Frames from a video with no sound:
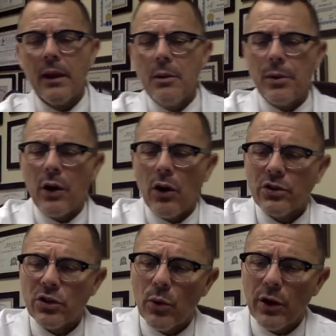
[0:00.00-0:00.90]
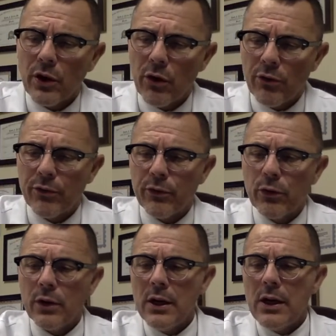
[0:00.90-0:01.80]
But I also want to go
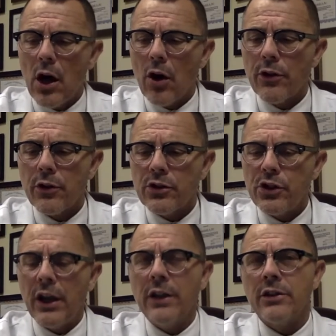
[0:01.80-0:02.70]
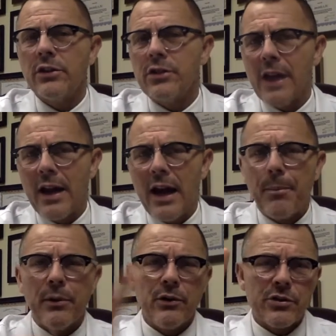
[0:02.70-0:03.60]
through other changes that
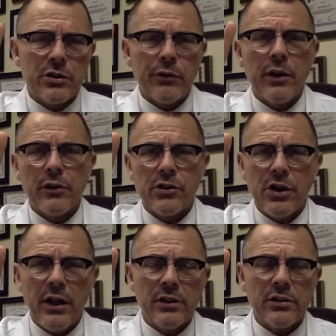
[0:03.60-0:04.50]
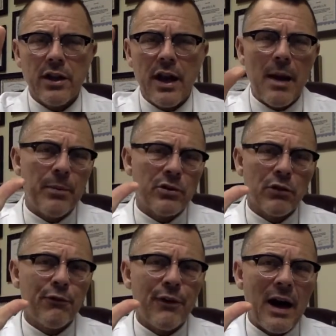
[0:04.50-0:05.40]
happen. There's three other changes that happen. So
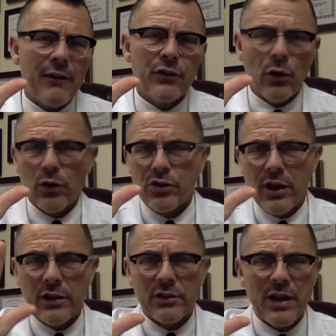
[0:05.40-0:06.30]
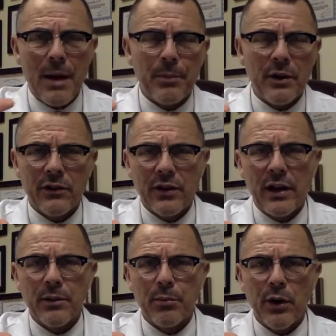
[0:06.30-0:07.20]
5 total changes happen inside
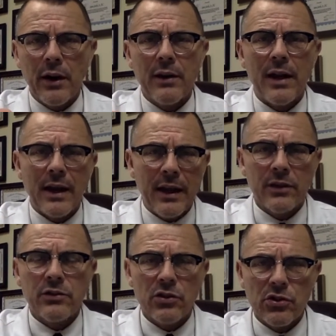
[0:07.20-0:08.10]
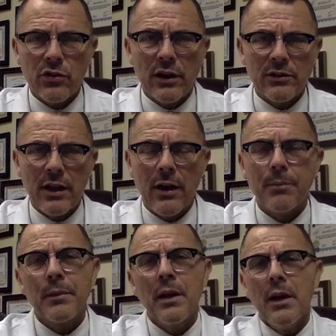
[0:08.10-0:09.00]
the brain that gets stressed out.
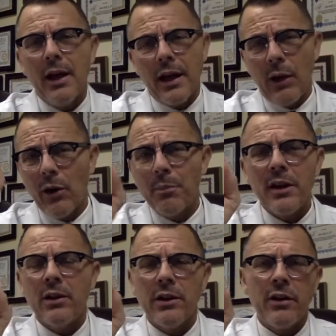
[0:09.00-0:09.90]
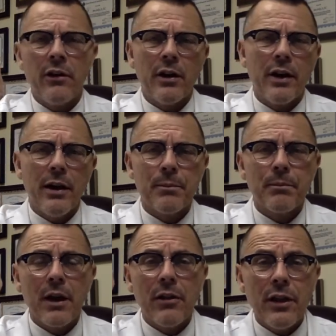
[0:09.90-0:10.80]
And I want to be clear here again.
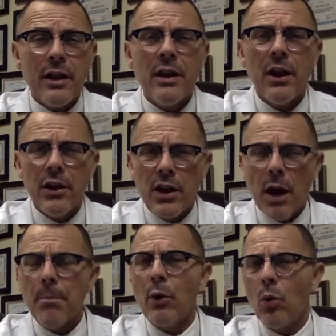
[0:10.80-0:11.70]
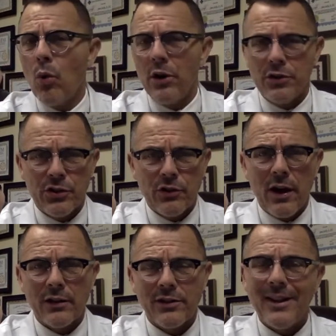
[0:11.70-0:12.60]
The number one
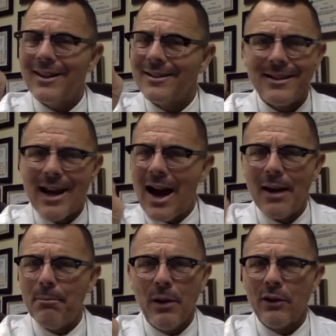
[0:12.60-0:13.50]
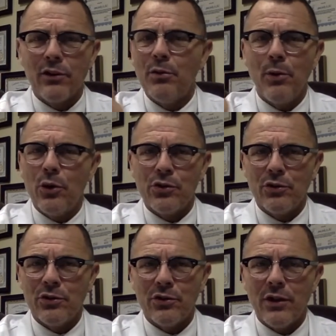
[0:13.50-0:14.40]
stress is not mental
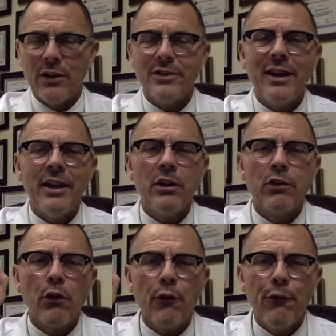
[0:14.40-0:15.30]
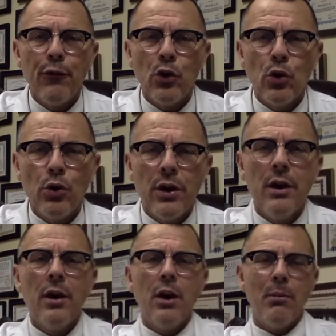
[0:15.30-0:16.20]
emotional stress. It is food
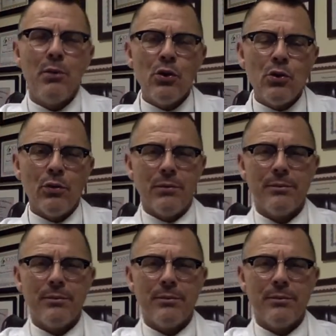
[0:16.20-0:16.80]
immune.